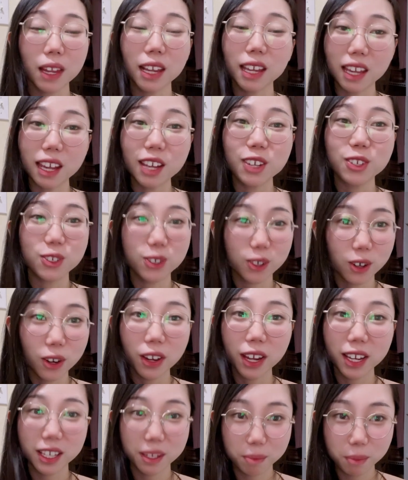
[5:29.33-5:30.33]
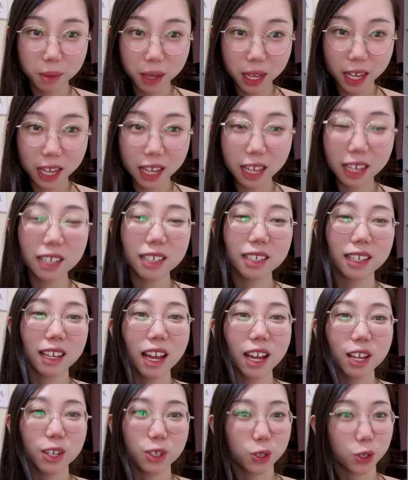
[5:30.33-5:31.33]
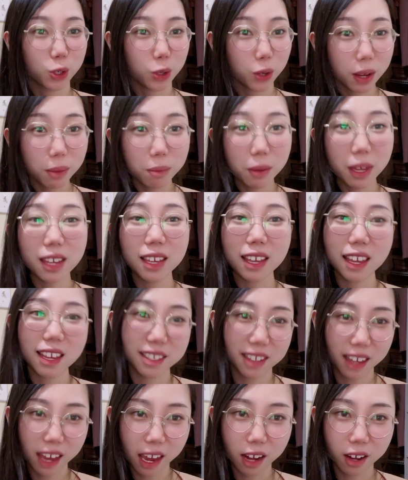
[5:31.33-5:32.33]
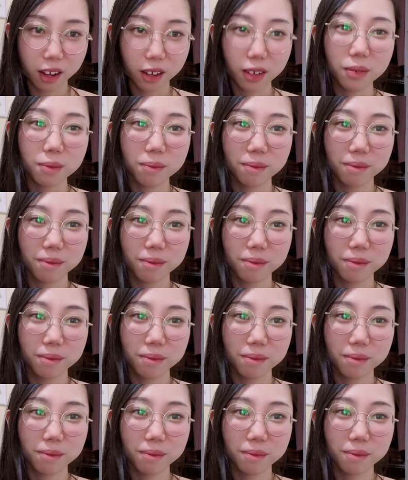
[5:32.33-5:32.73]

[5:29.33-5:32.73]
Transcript: enjoyed me trimming his hair.